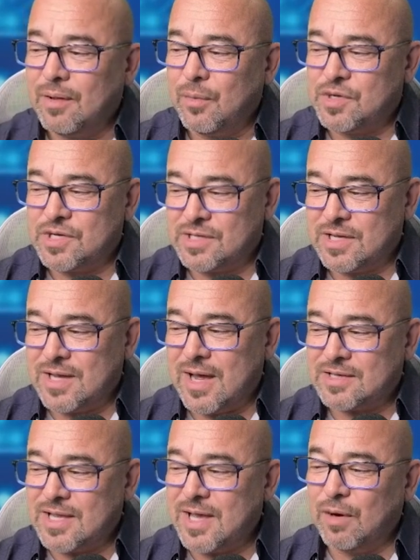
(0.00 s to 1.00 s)
which is at
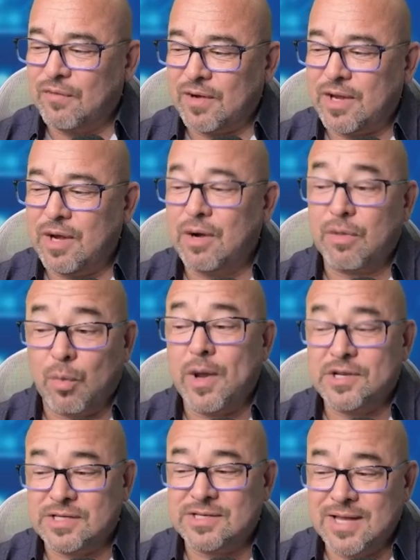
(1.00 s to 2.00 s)
dot 10 over here, the way
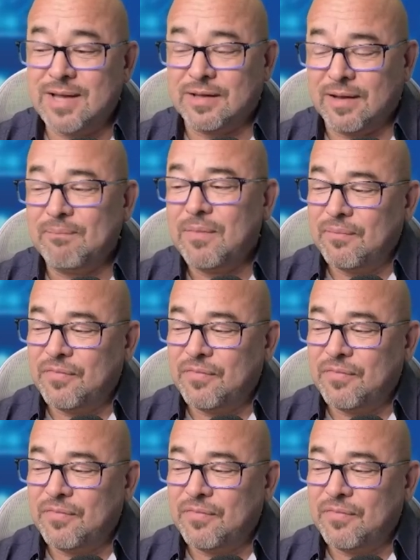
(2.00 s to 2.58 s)
it's intended,